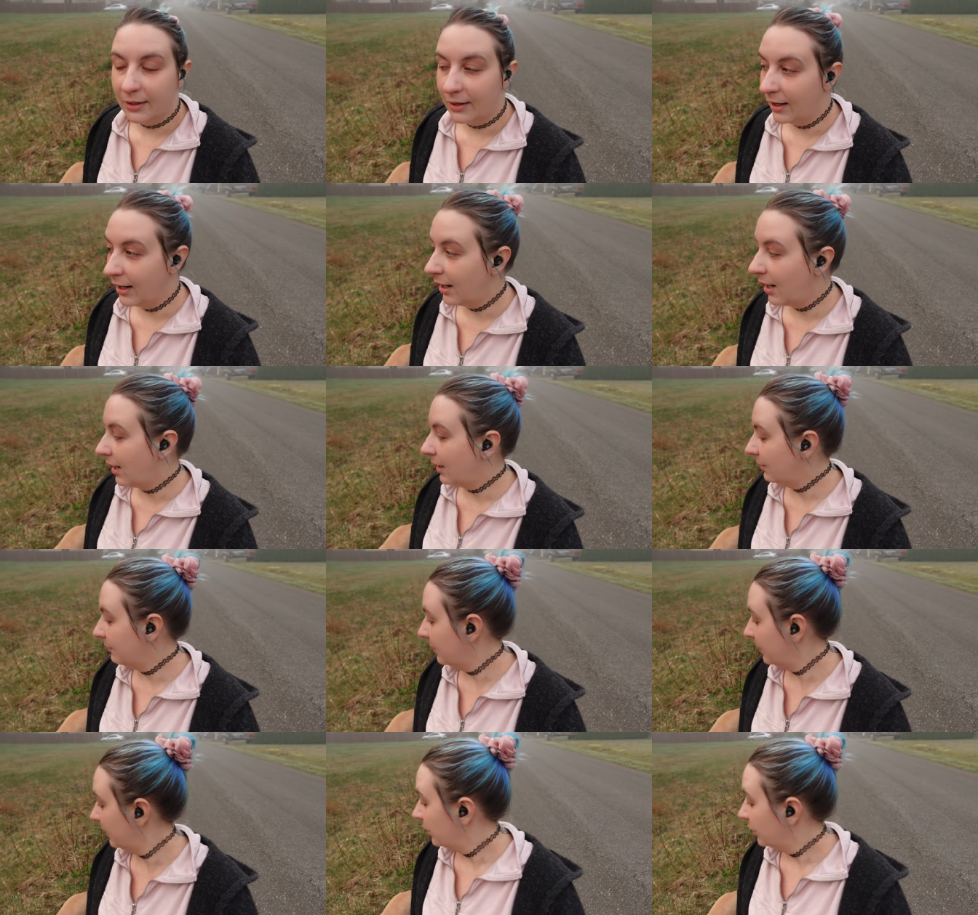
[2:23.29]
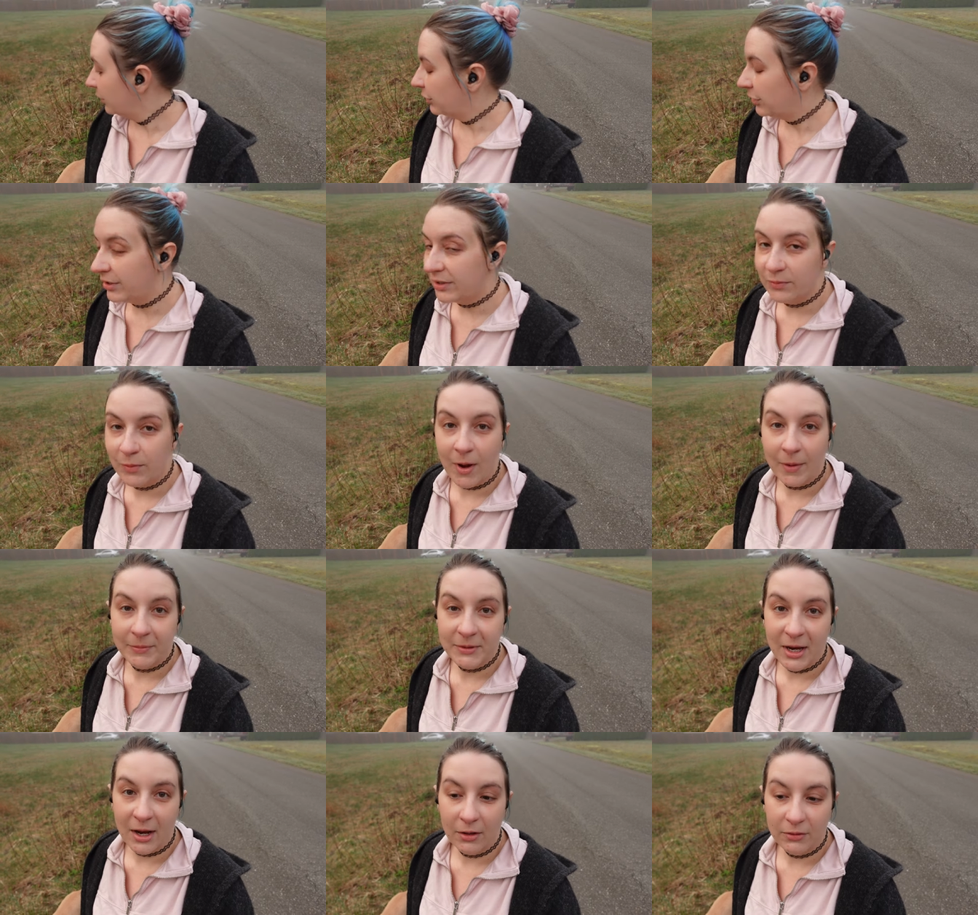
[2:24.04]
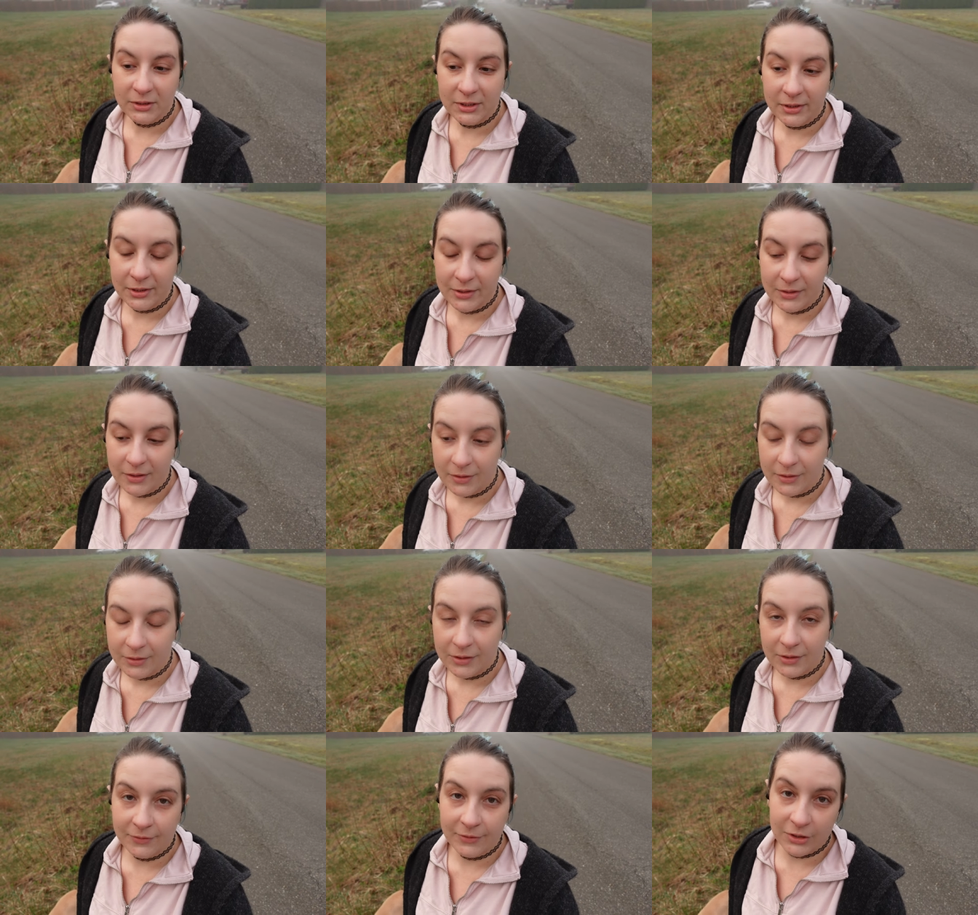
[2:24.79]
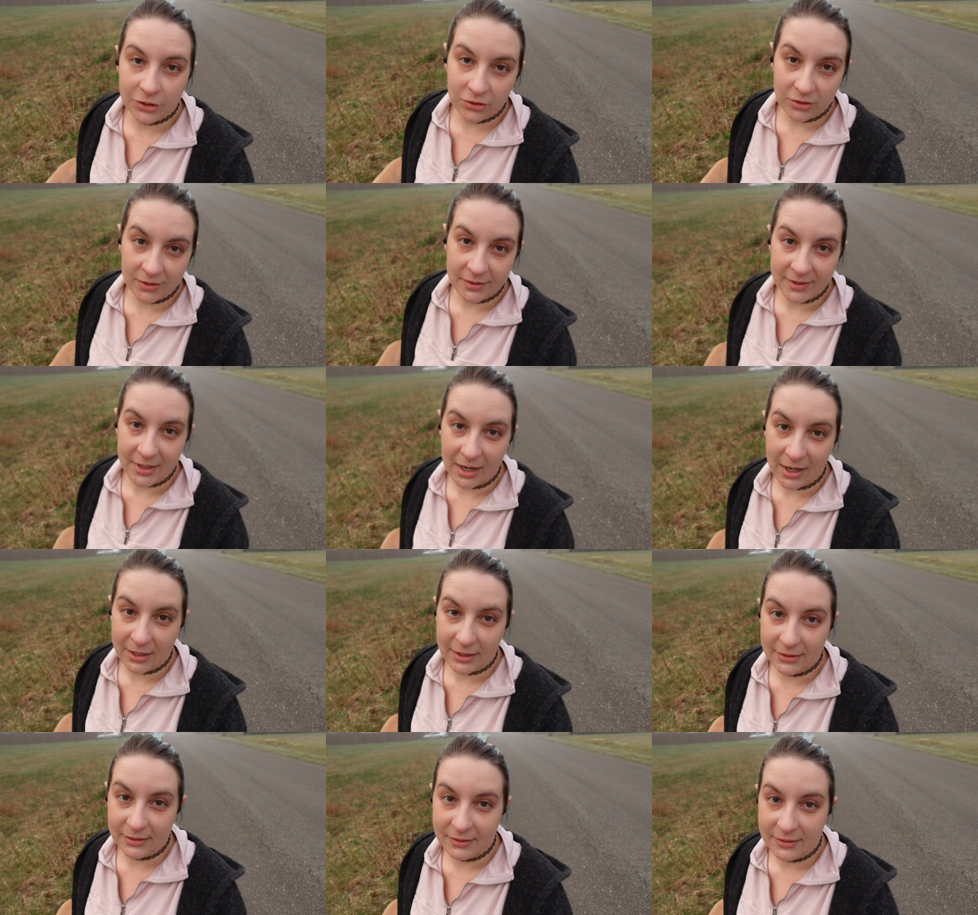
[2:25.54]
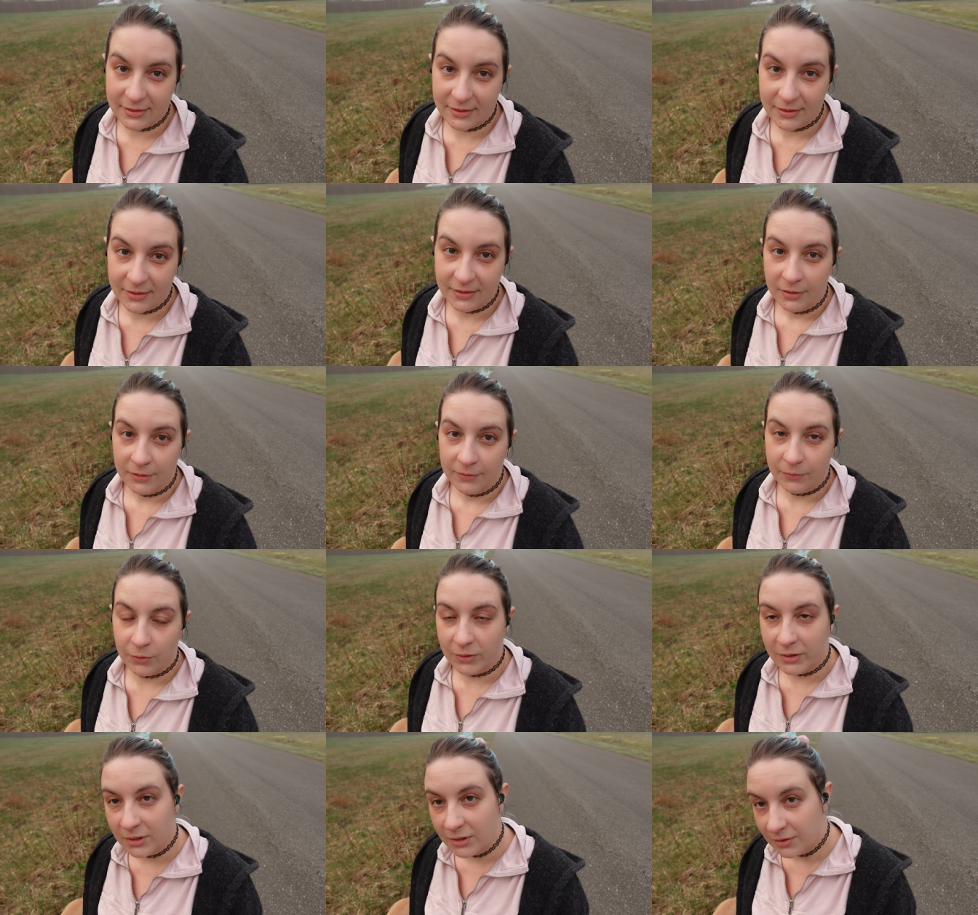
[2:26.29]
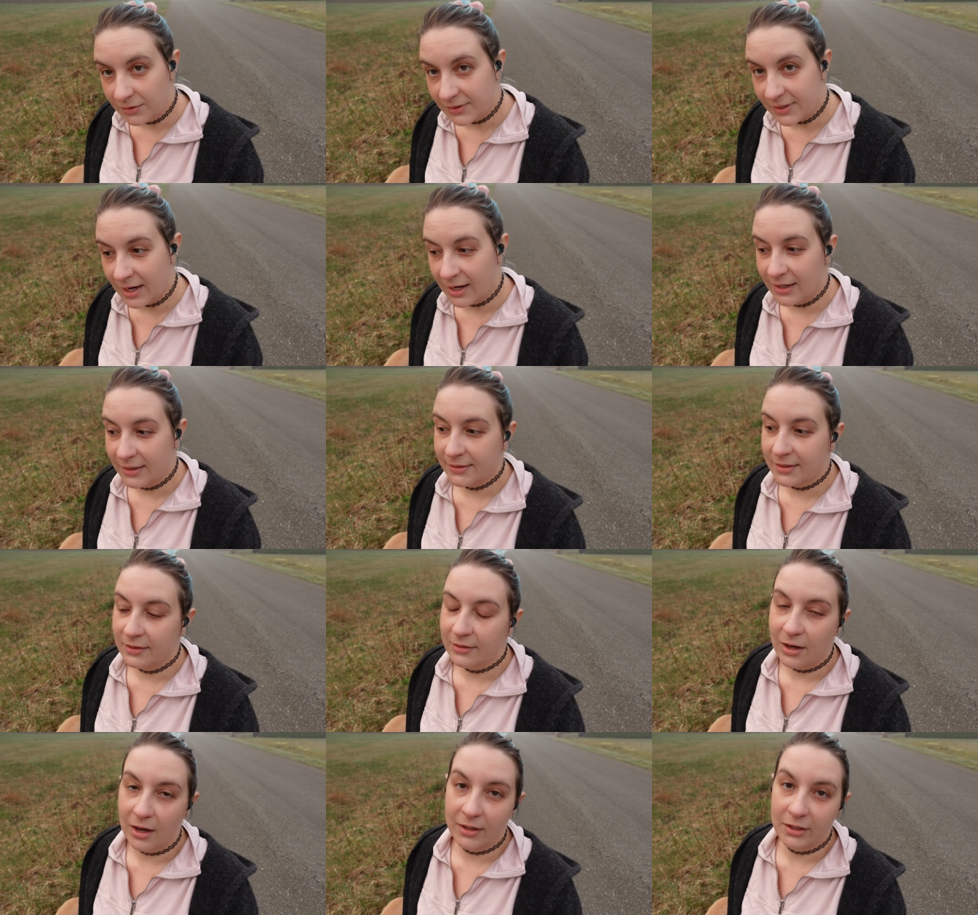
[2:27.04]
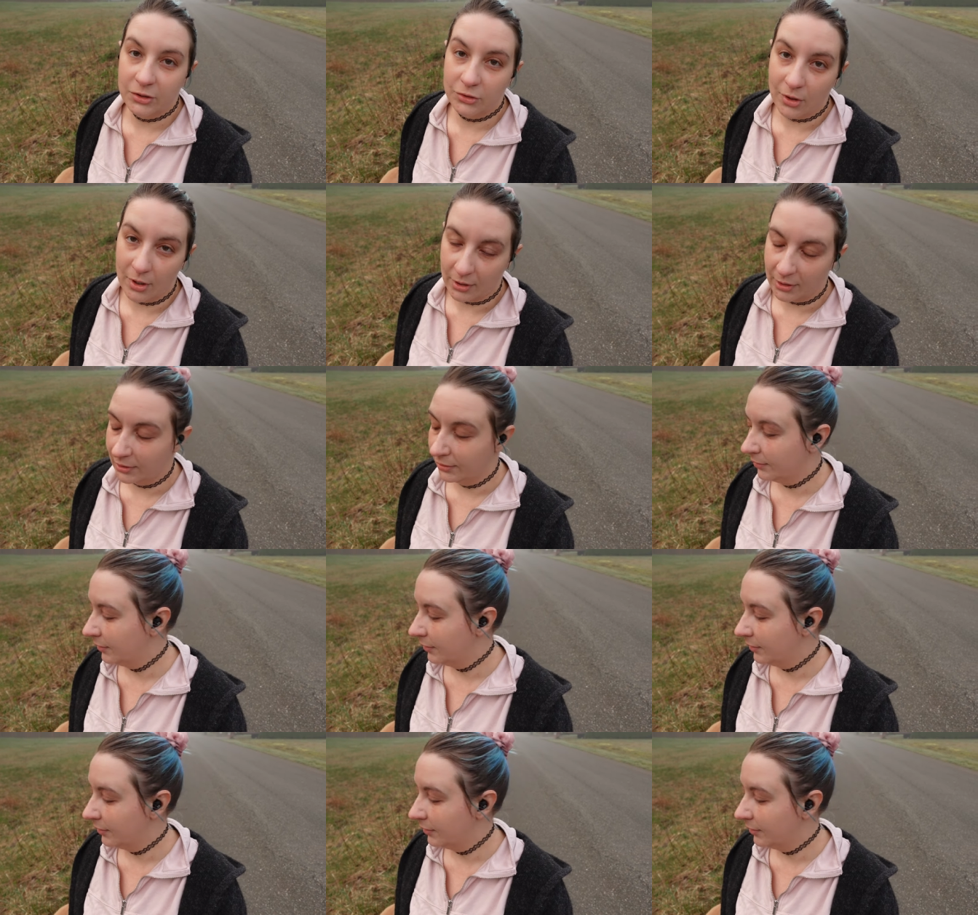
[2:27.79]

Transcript: Uh, she swapped out the original size for the new size and thought it shrunk.